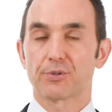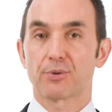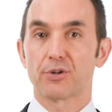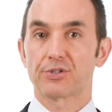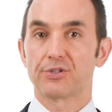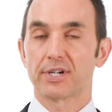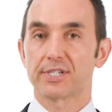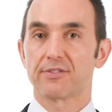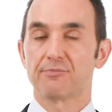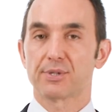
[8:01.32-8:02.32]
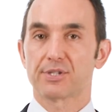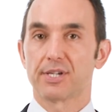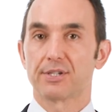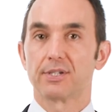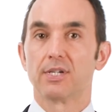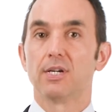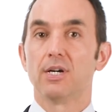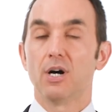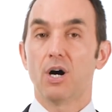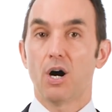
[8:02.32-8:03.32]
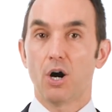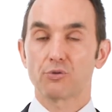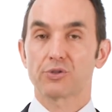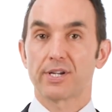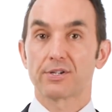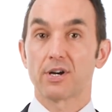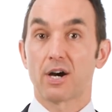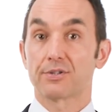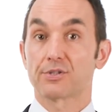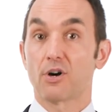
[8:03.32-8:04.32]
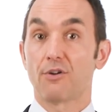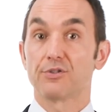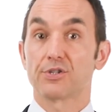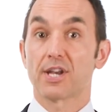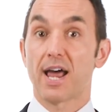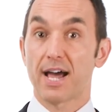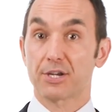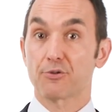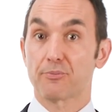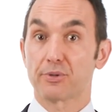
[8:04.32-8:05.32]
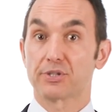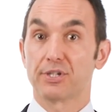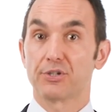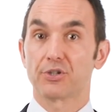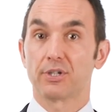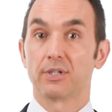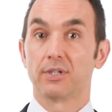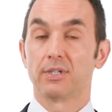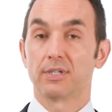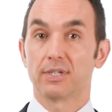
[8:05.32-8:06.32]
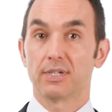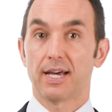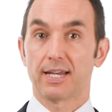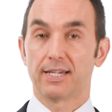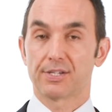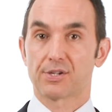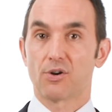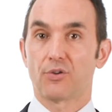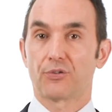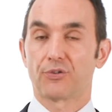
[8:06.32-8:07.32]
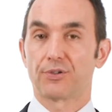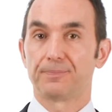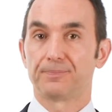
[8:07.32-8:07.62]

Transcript: approached 97%, ultrasound guidance offers an accurate procedure at less cost.